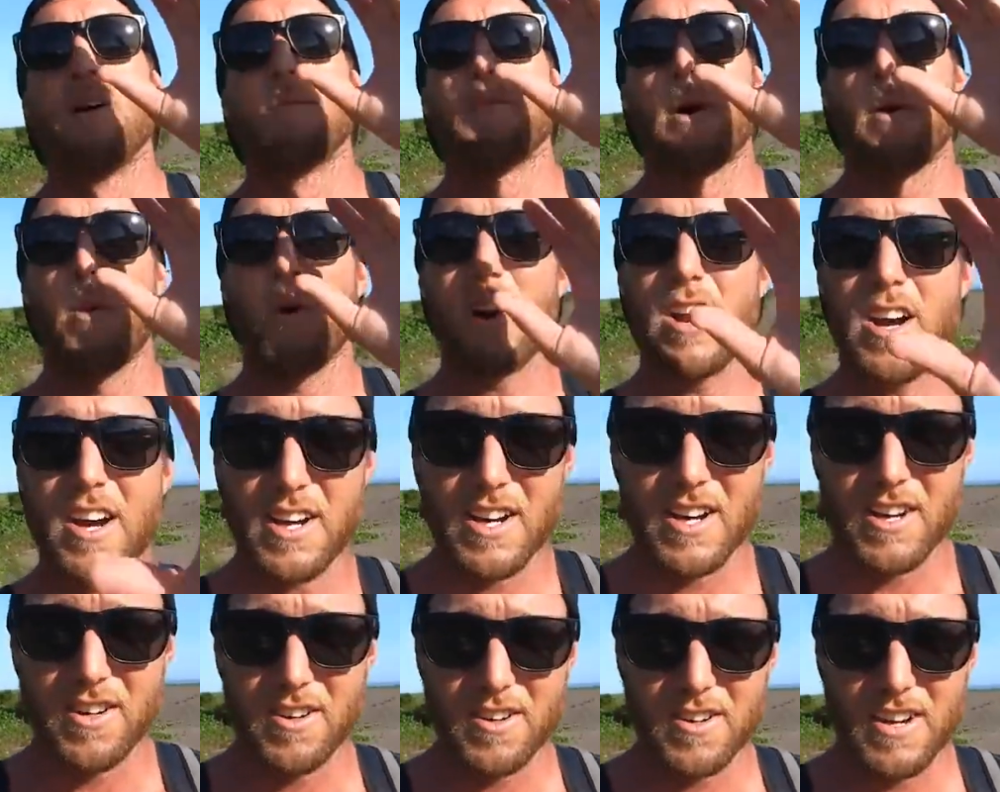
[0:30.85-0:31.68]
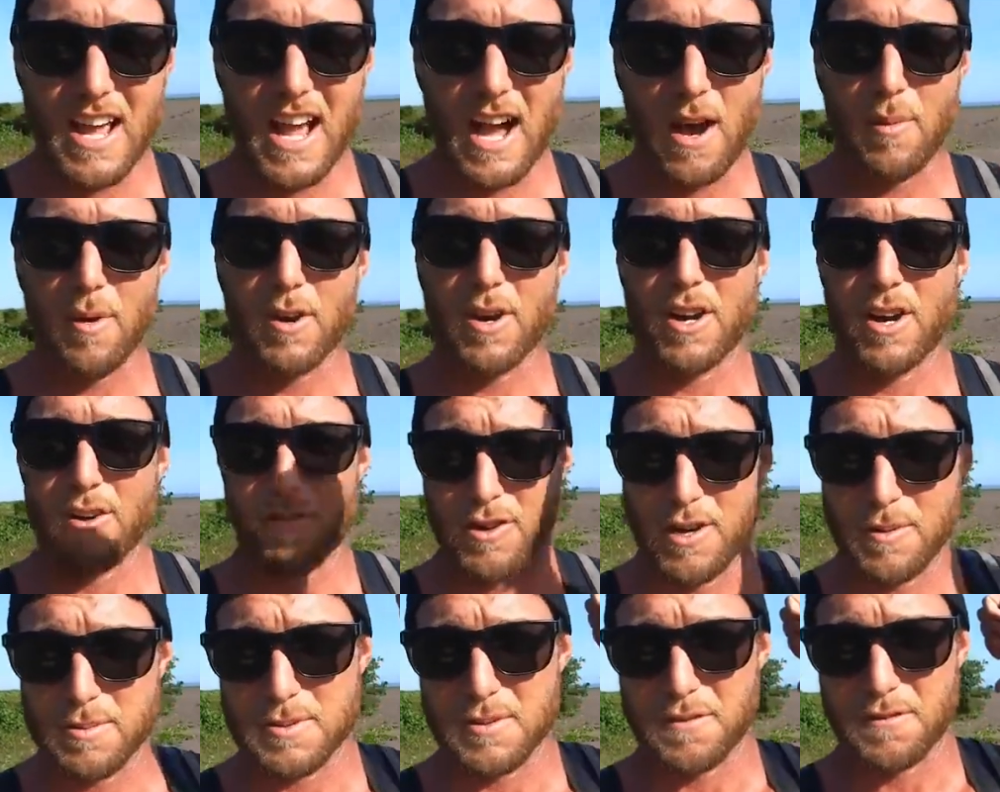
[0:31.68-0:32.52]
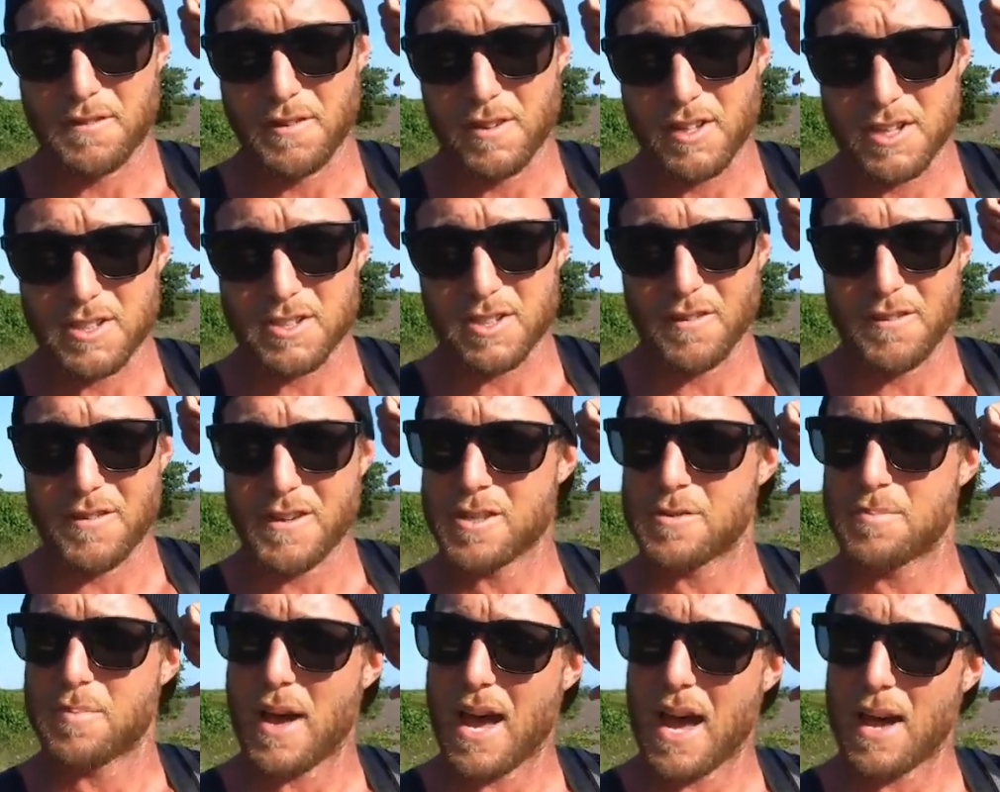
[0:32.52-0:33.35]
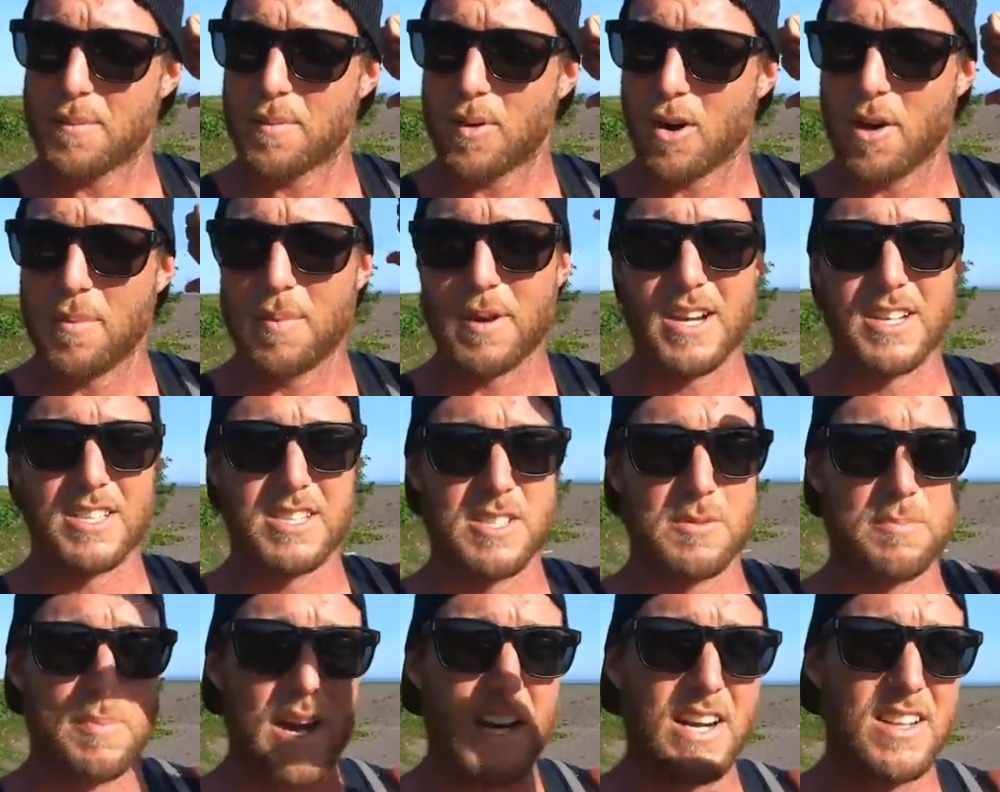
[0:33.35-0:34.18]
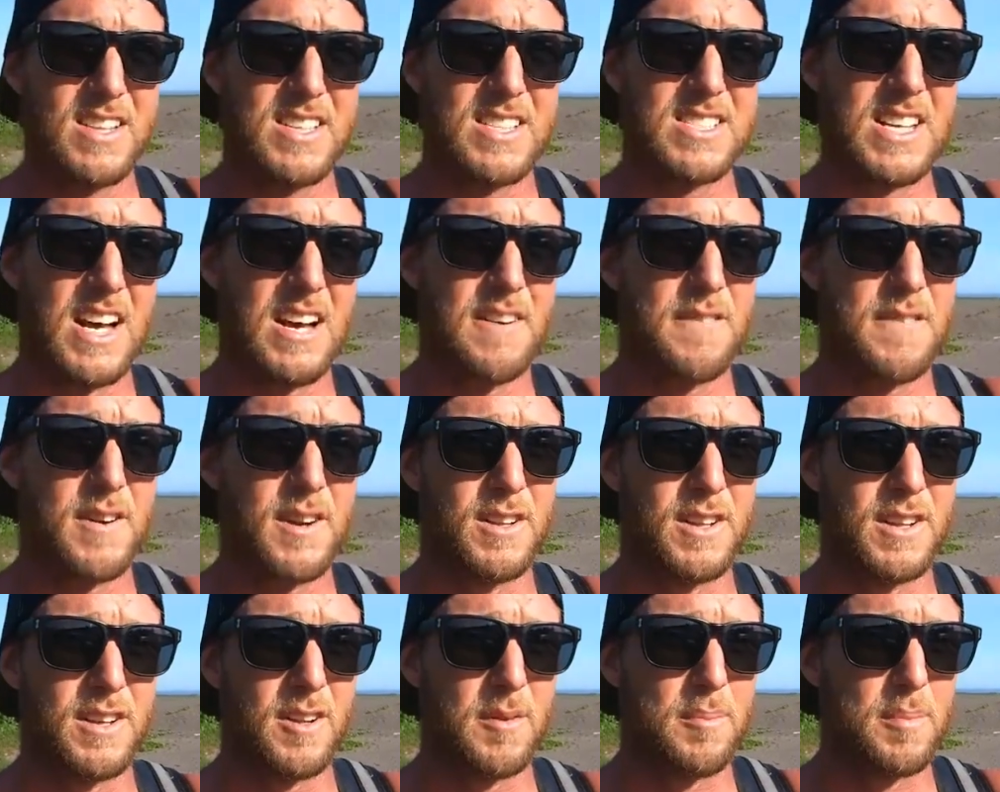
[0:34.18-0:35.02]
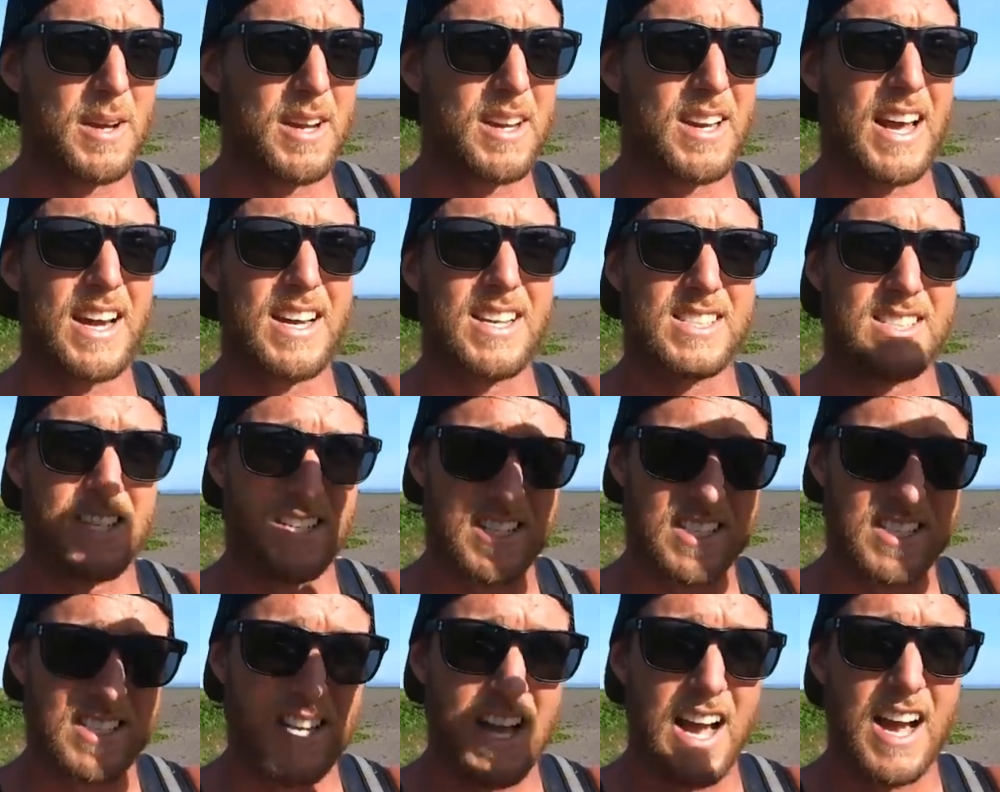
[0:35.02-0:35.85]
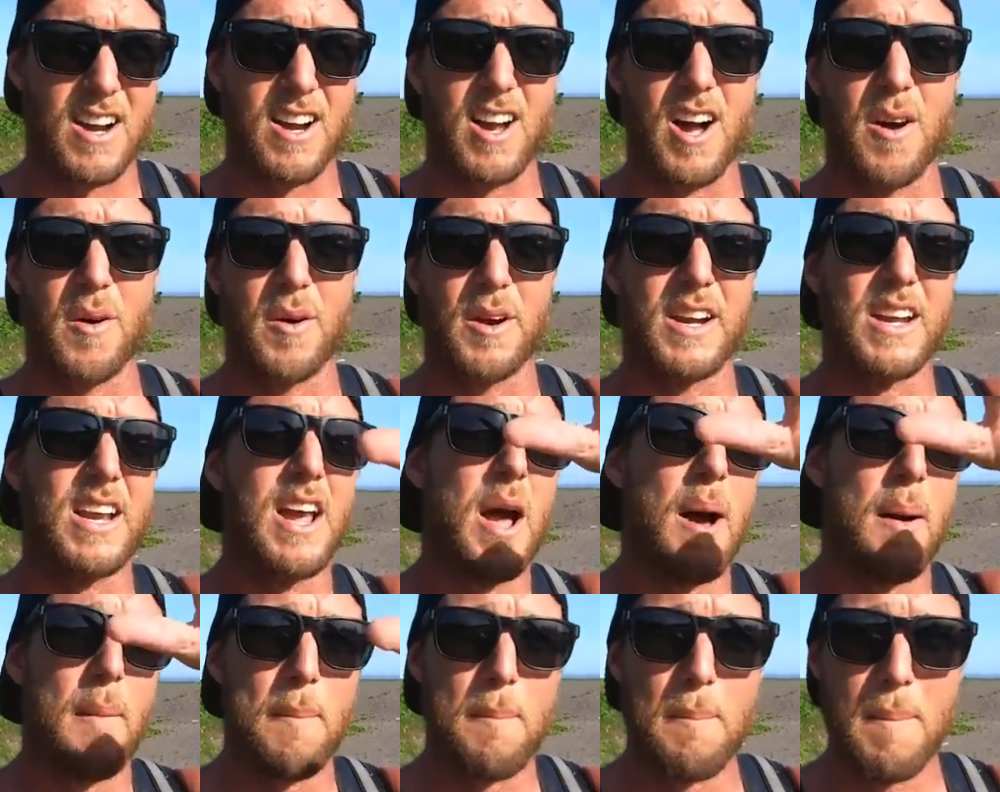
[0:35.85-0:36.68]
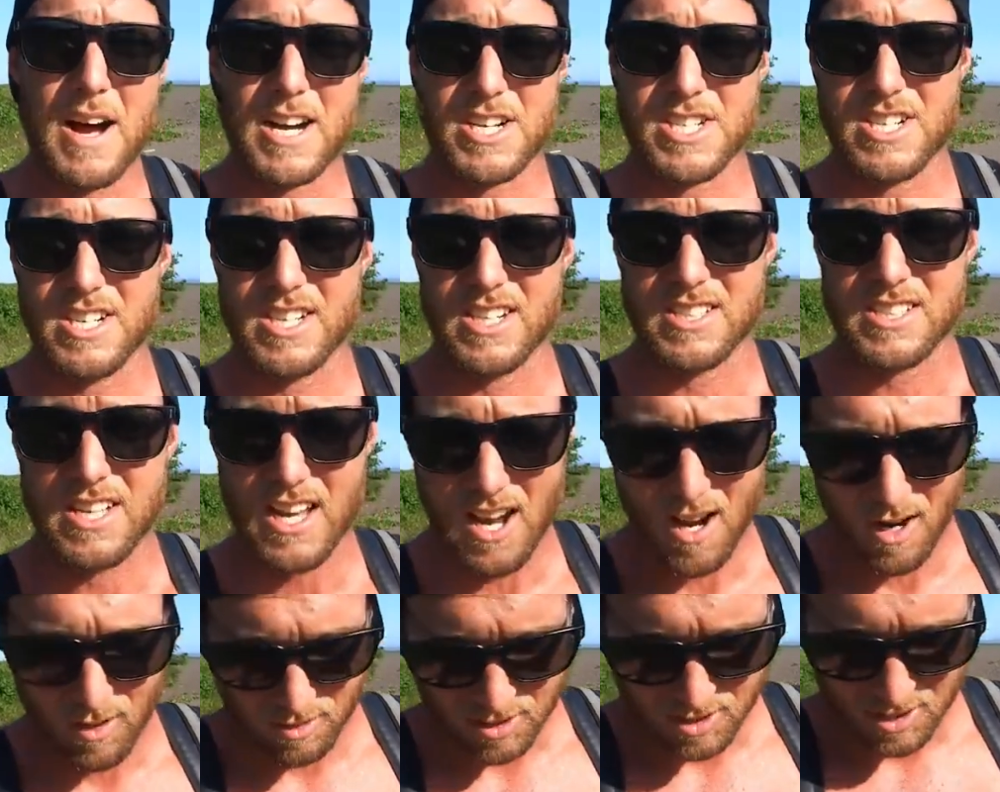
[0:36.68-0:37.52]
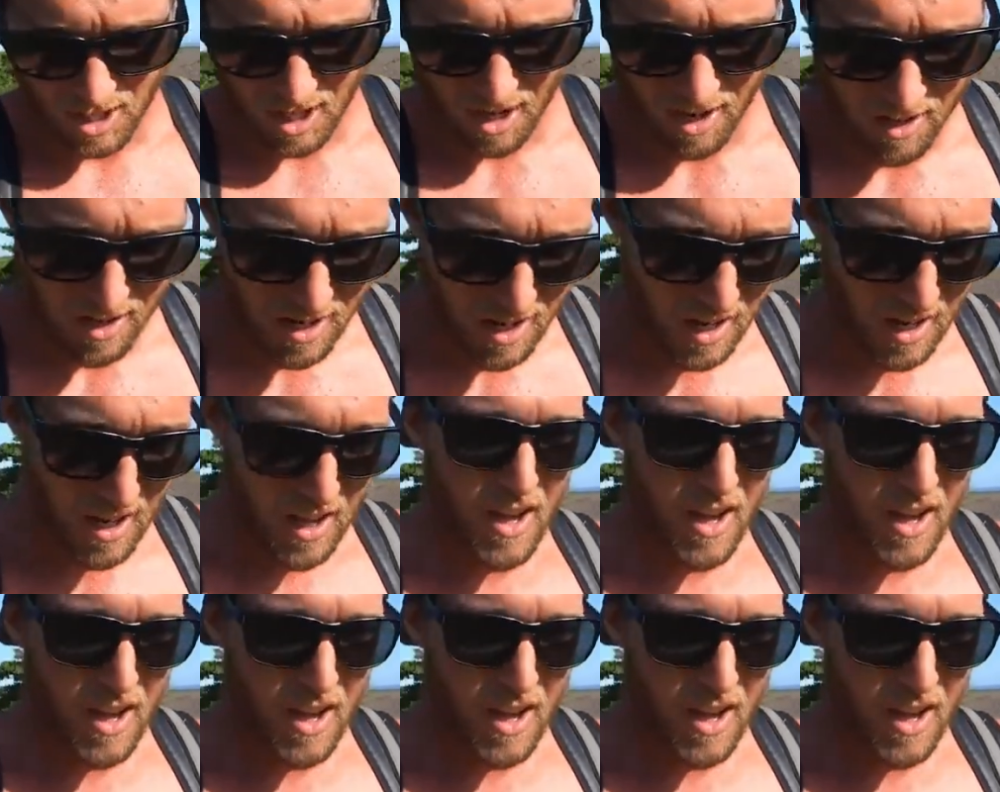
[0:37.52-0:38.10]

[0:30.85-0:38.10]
But what I gotta do now, we've gotta rip some fillets off this bad boy because he's been in the sun for a little bit and it's gonna start going mushy as hell. So